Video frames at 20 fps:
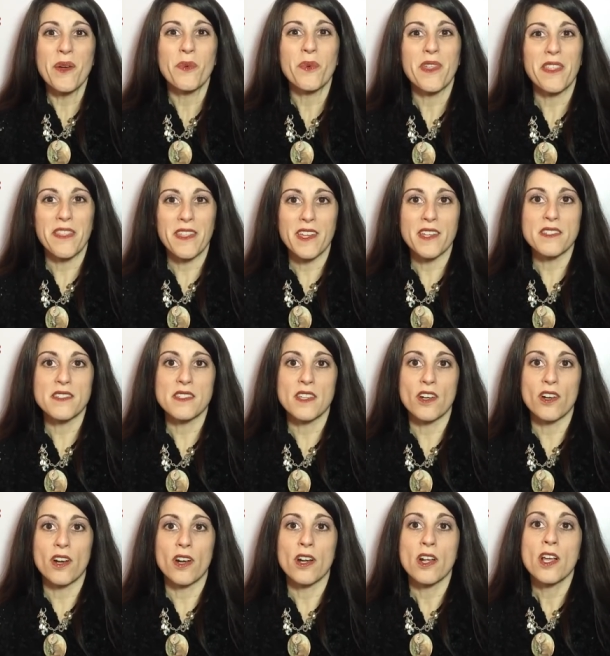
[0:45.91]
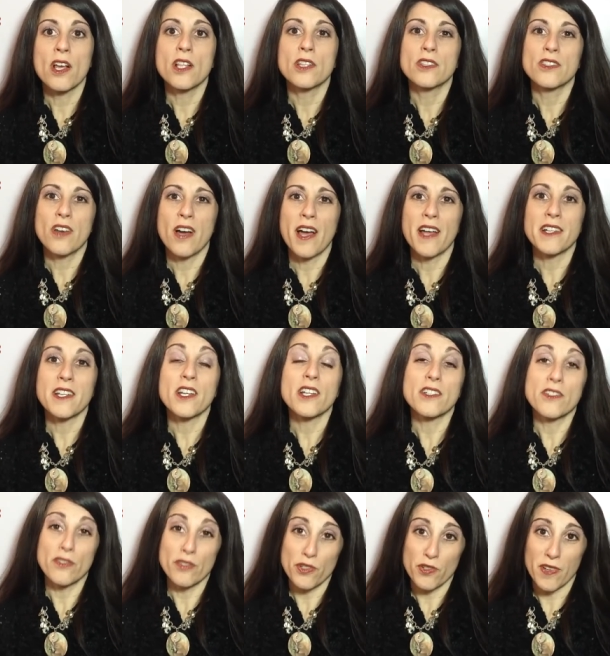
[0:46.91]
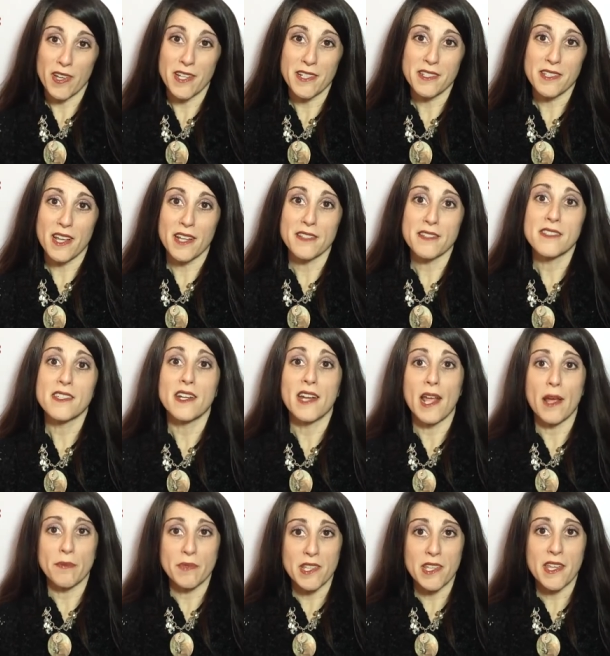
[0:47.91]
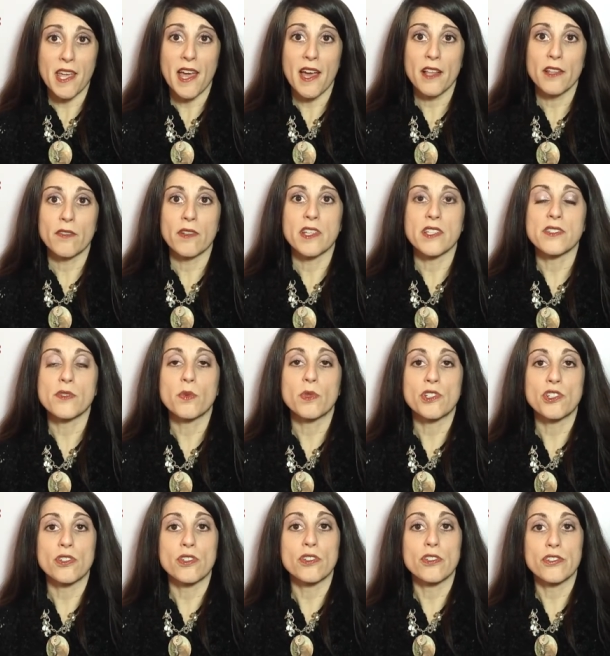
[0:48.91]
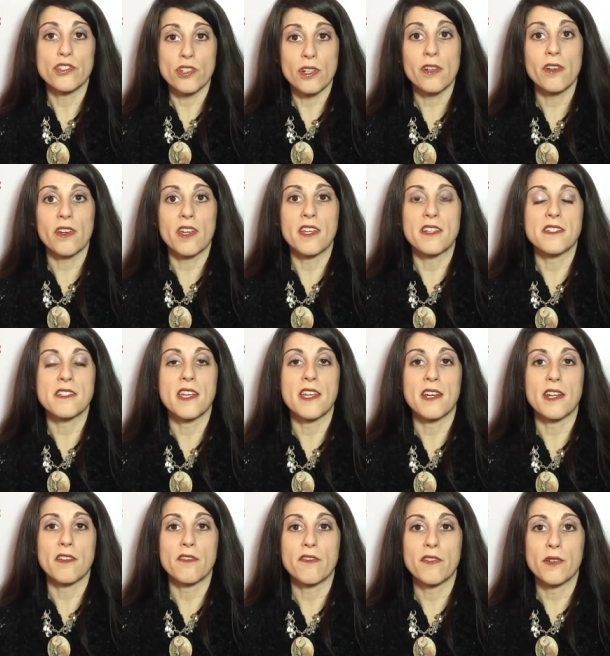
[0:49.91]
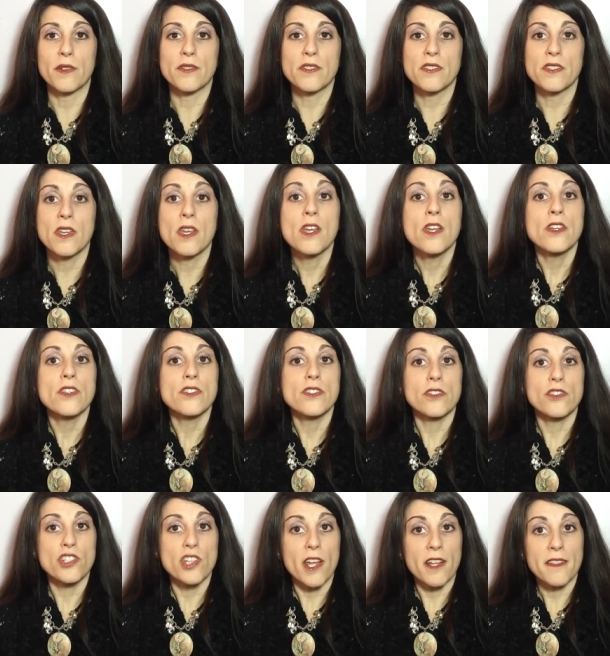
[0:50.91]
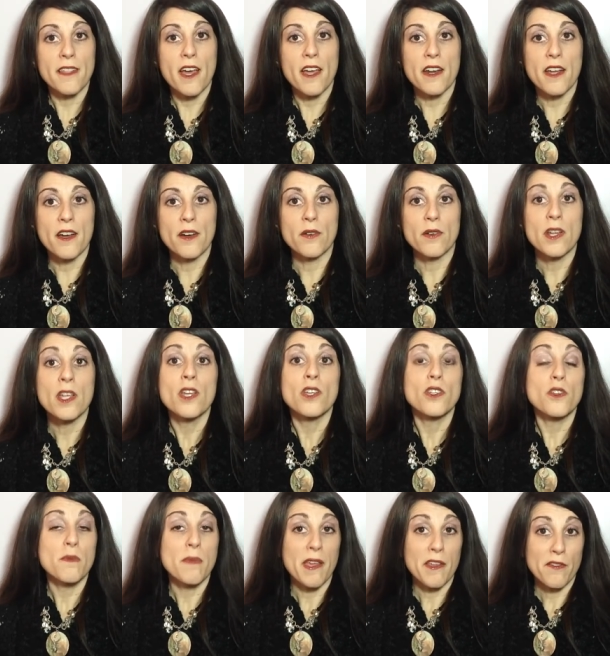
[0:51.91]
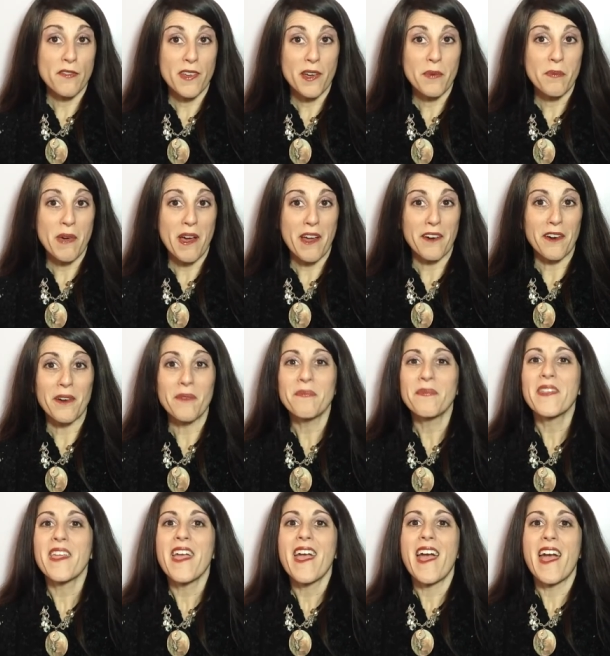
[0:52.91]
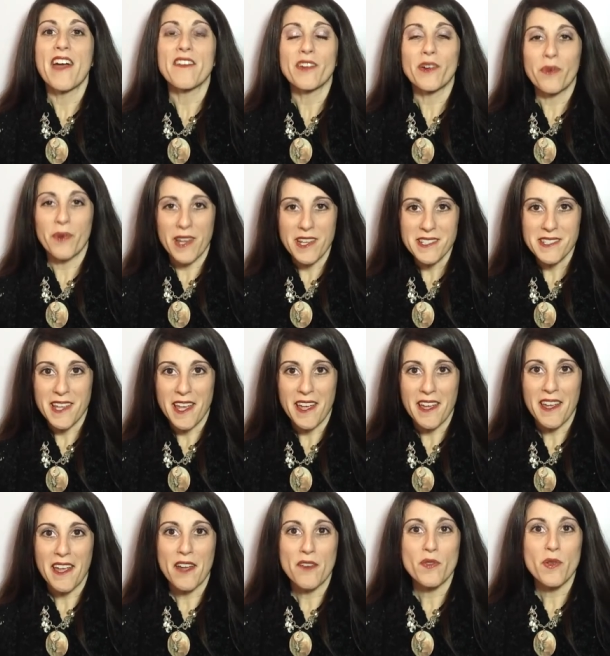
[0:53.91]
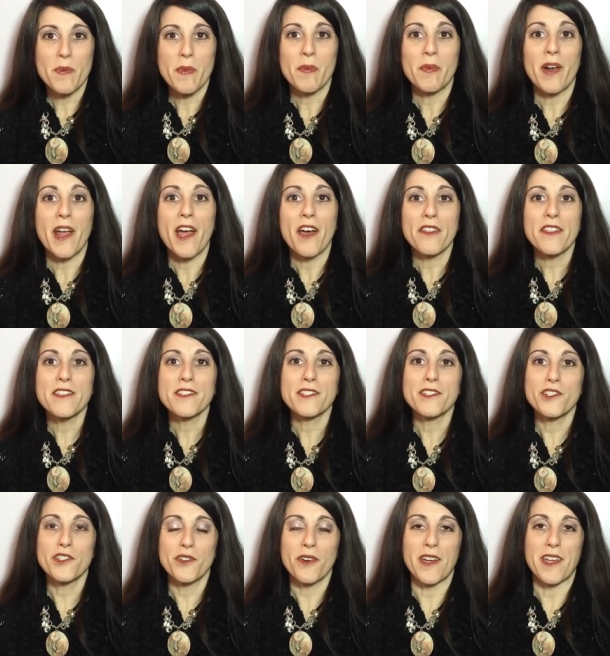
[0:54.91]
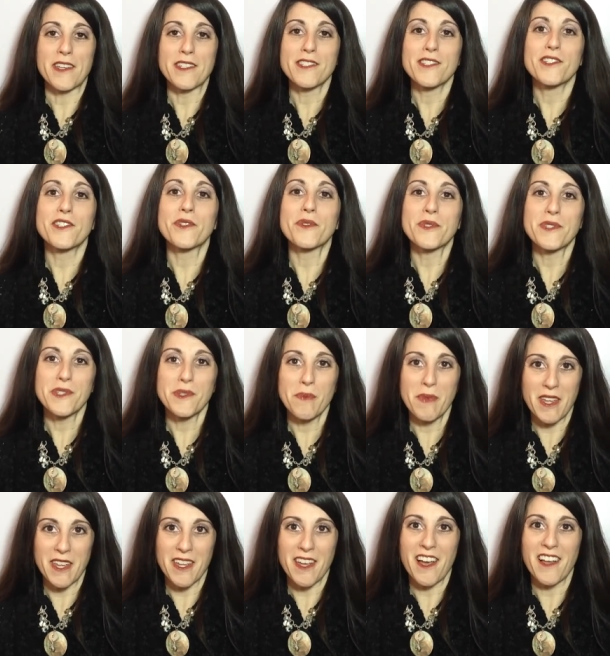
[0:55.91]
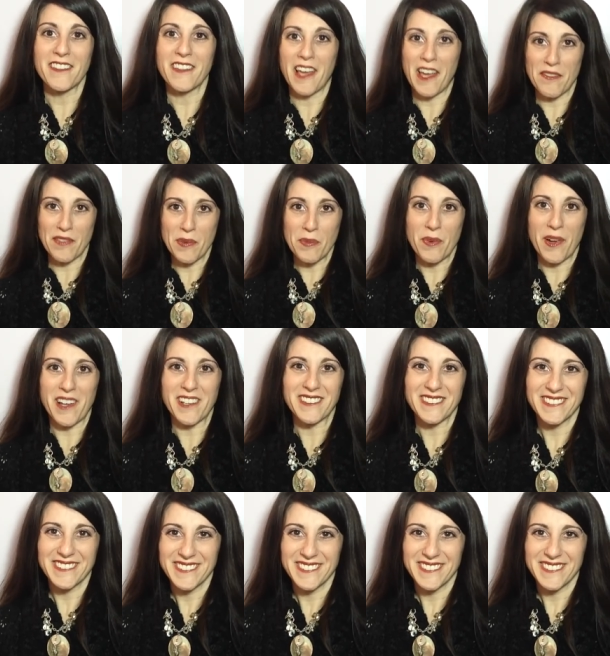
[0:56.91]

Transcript: with things that are not nutrient dense and empty calories, which are your sugar containing foods. So check that out. You may feel better. Have a great day, and remember, health is a choice. Choose to be alive and well.